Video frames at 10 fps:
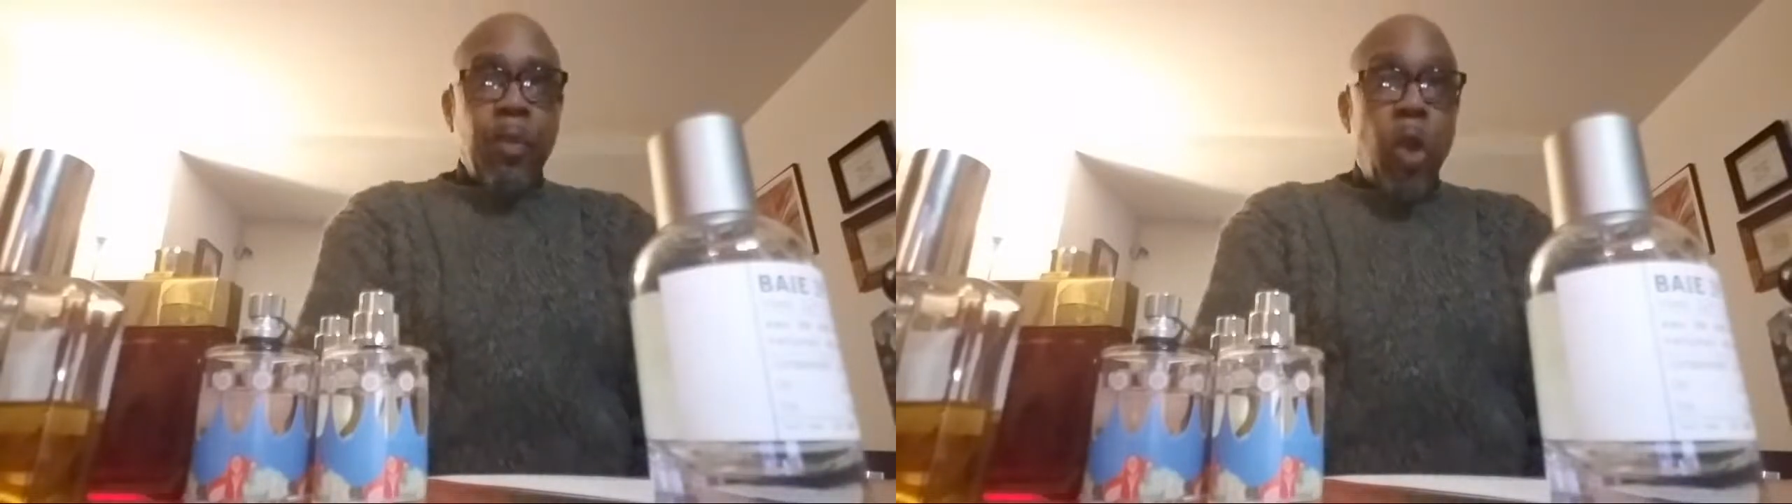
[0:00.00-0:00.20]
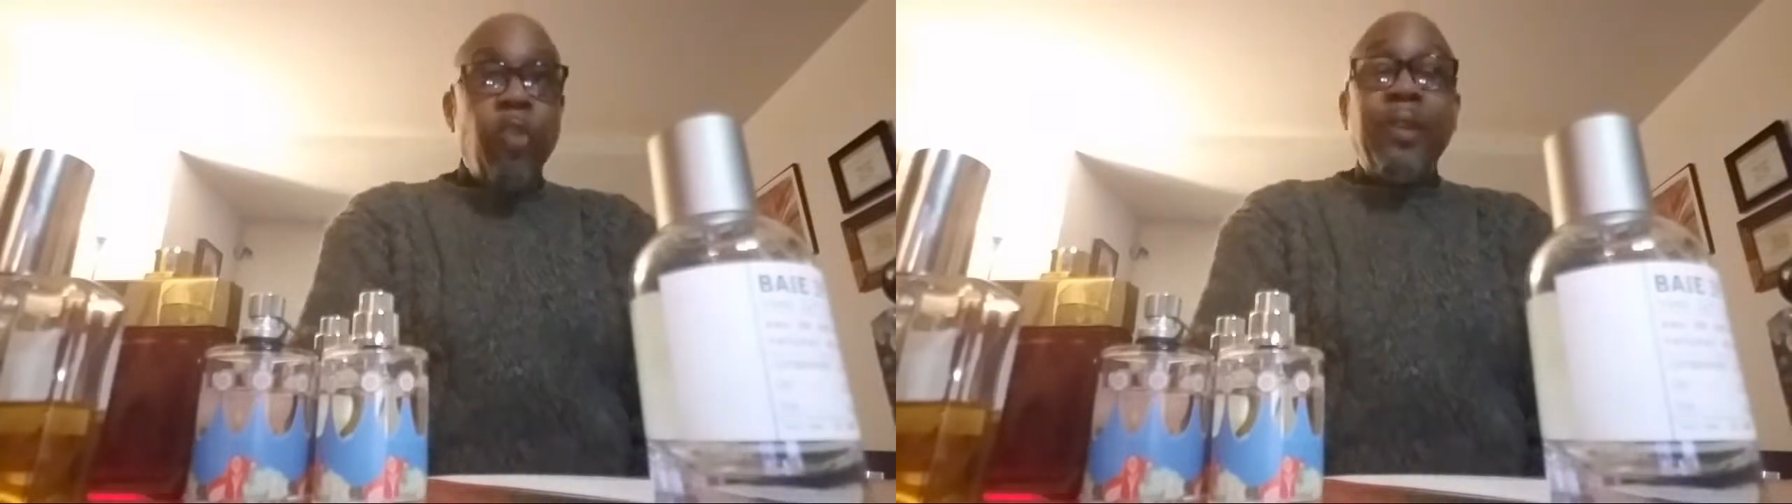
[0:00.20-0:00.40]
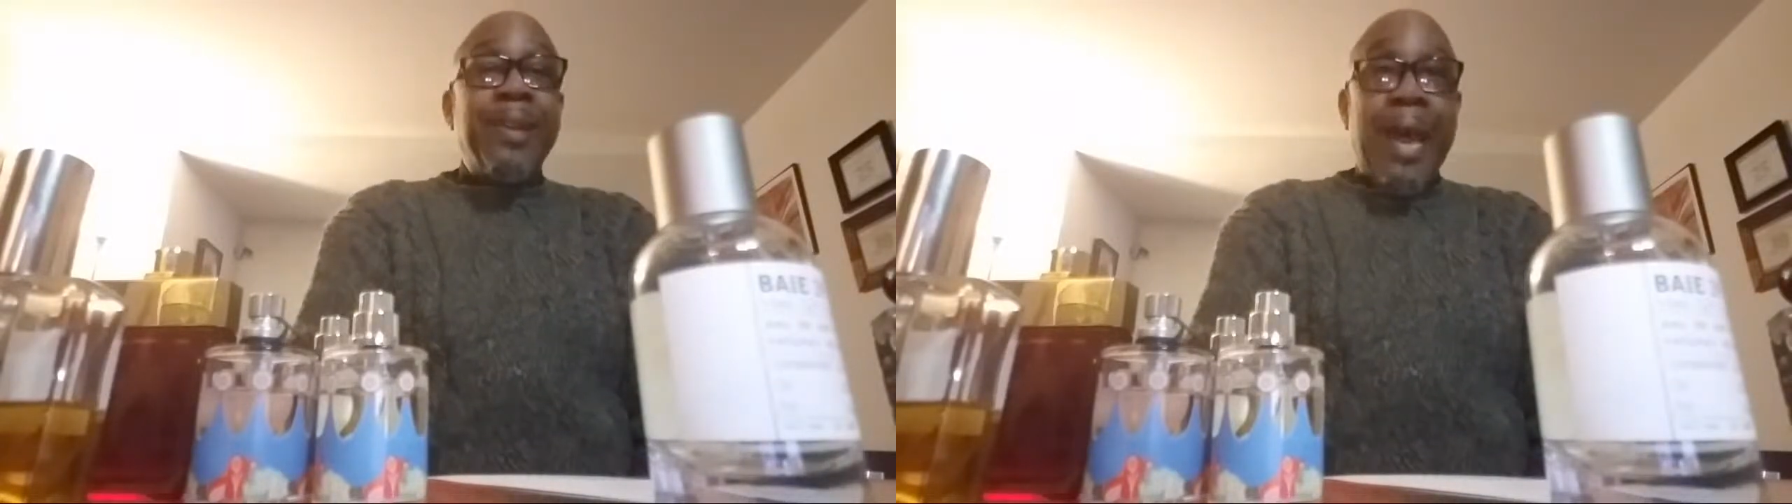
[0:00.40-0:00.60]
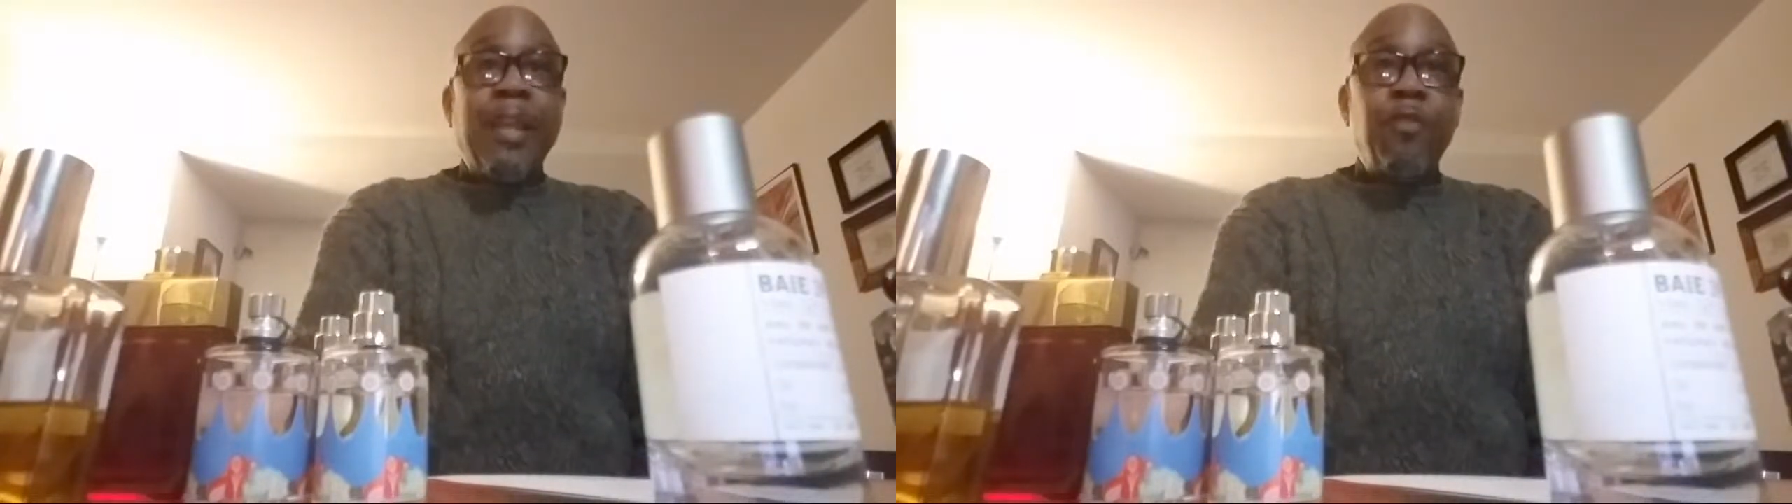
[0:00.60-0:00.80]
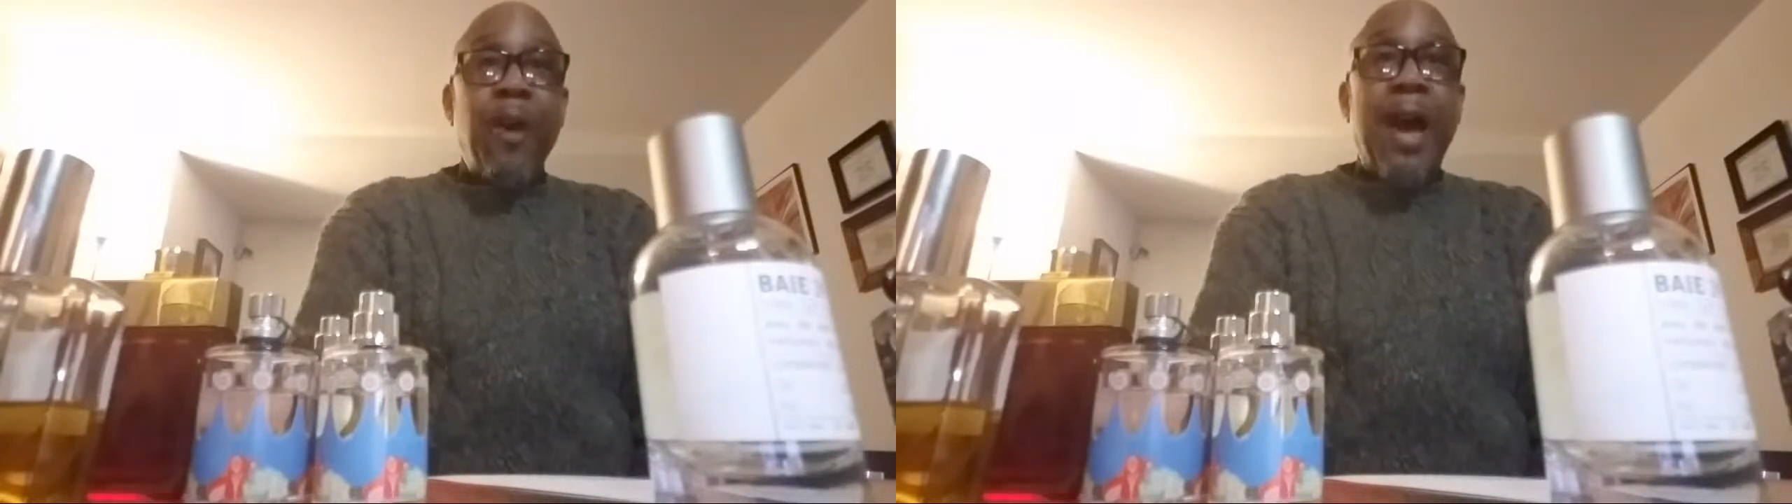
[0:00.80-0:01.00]

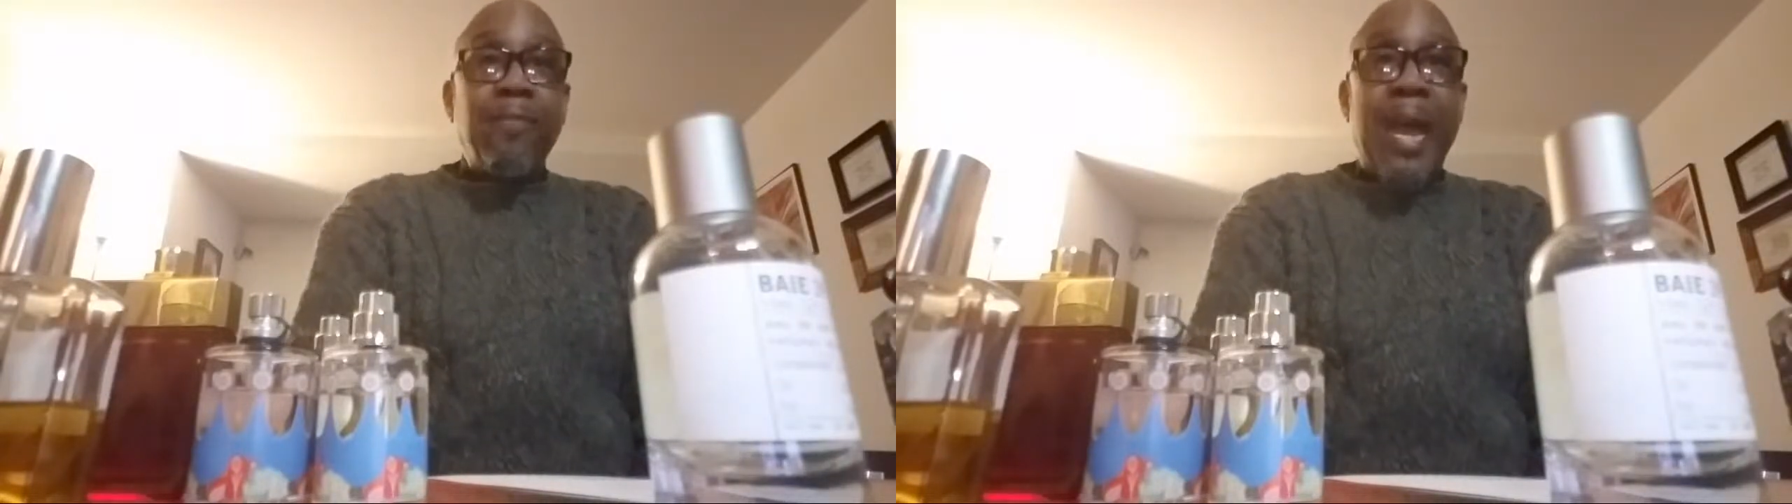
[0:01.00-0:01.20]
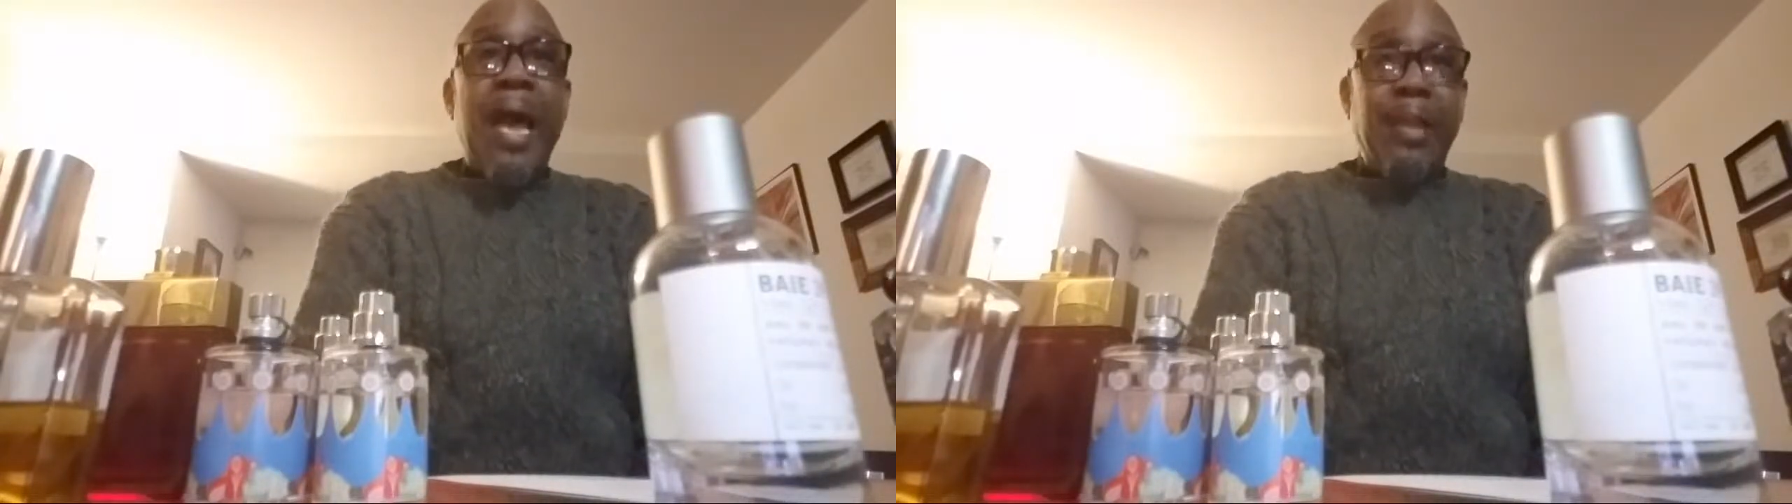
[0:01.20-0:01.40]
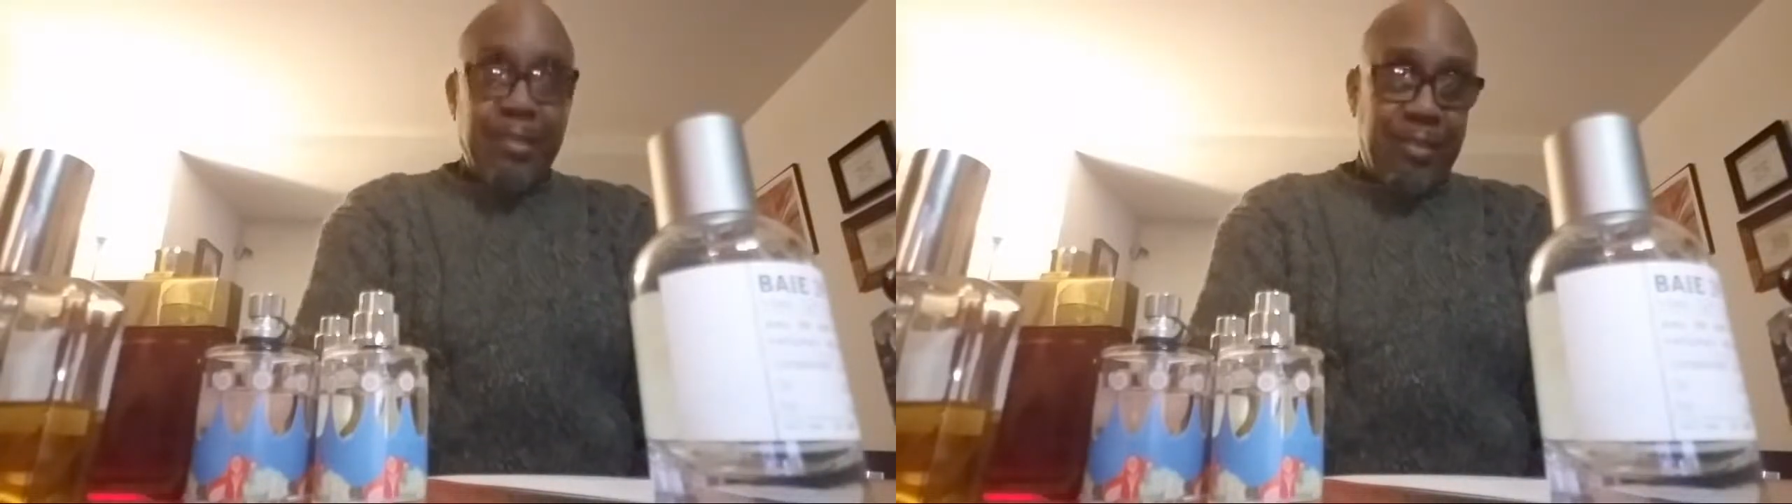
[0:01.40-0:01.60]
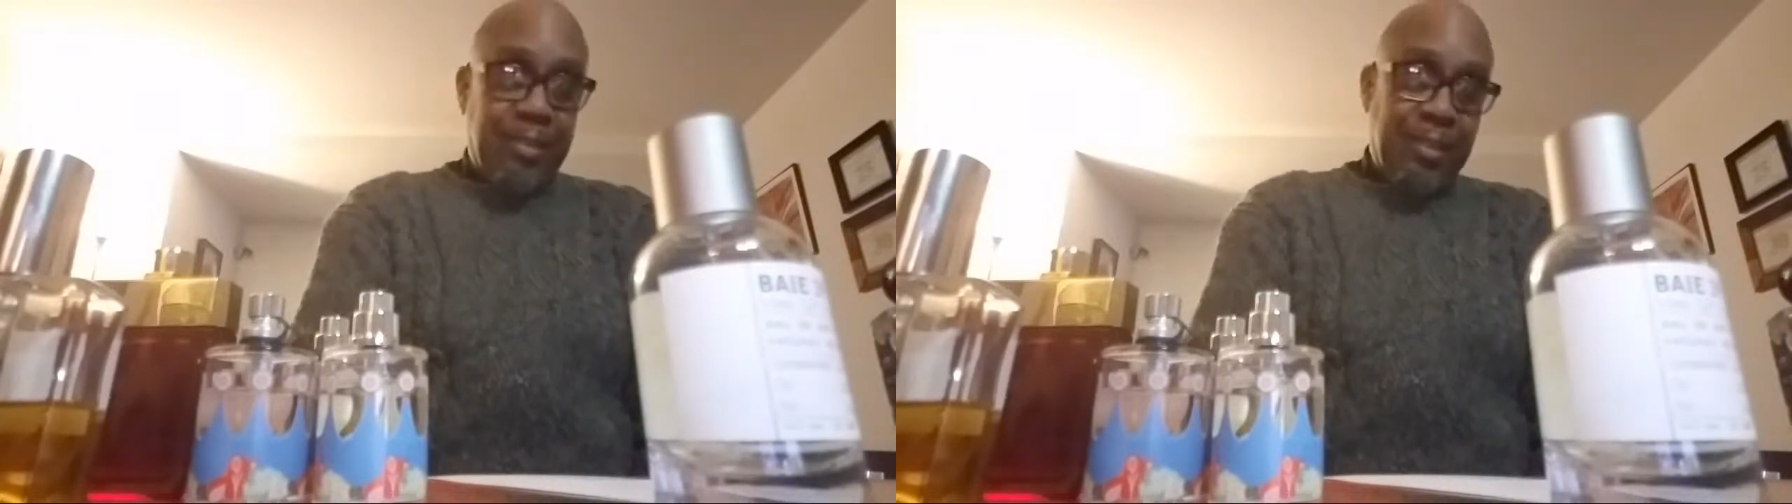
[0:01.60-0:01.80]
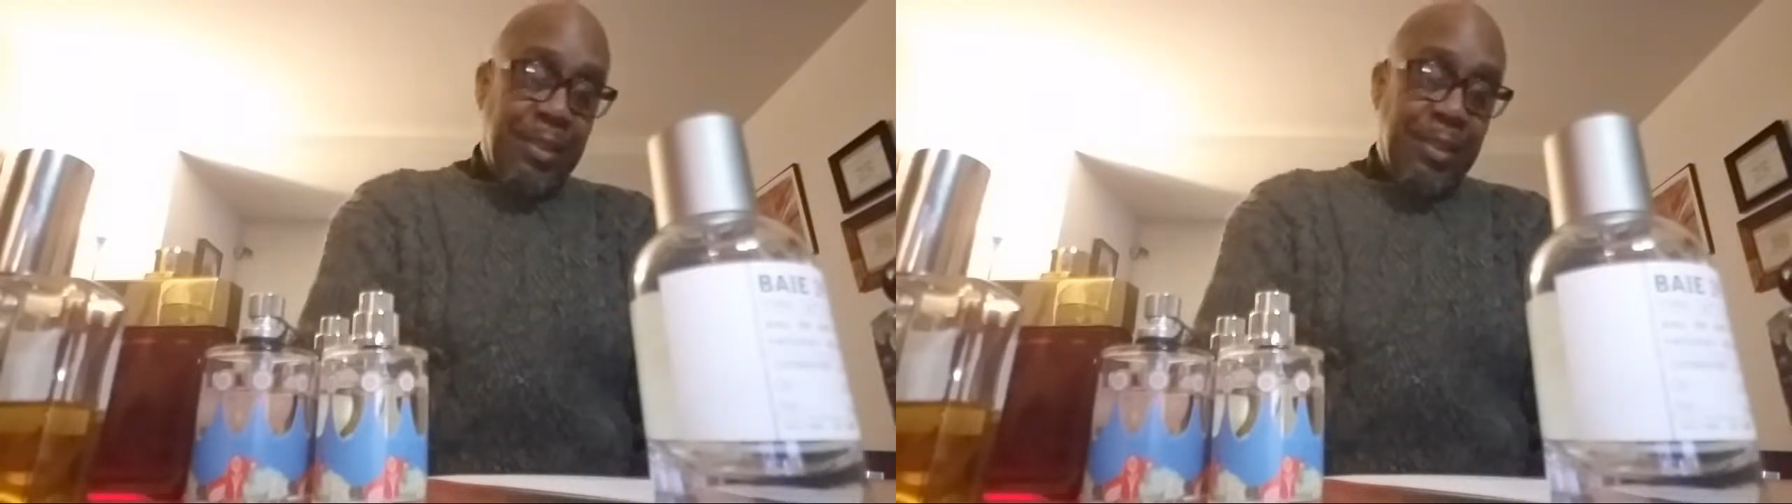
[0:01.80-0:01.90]
$195.